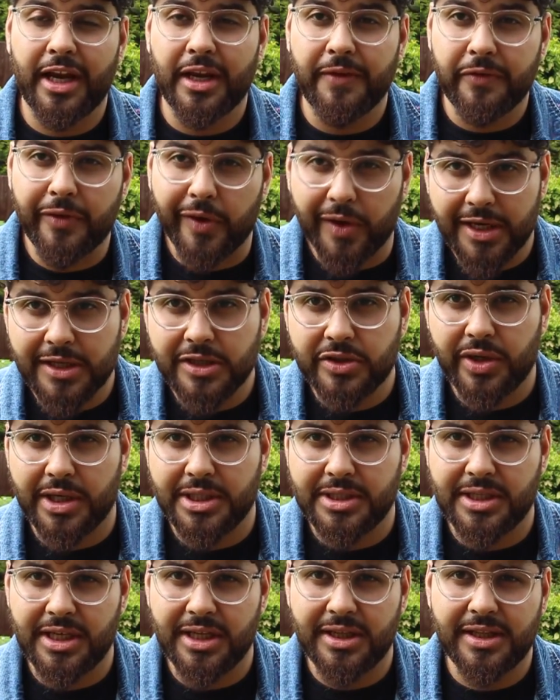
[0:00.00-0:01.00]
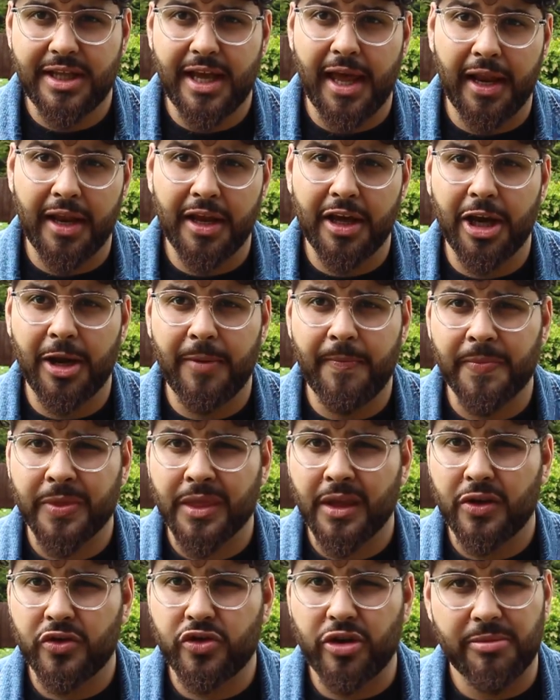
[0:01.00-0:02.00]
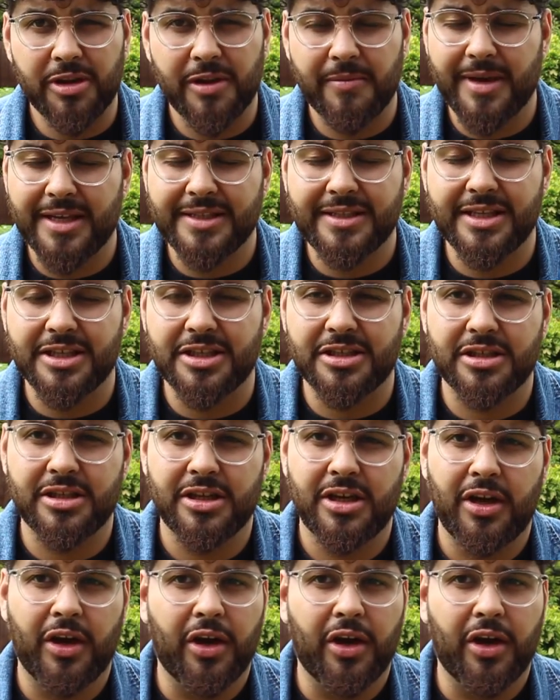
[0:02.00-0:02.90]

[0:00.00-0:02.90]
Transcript: And if you're interested, then drop me a message,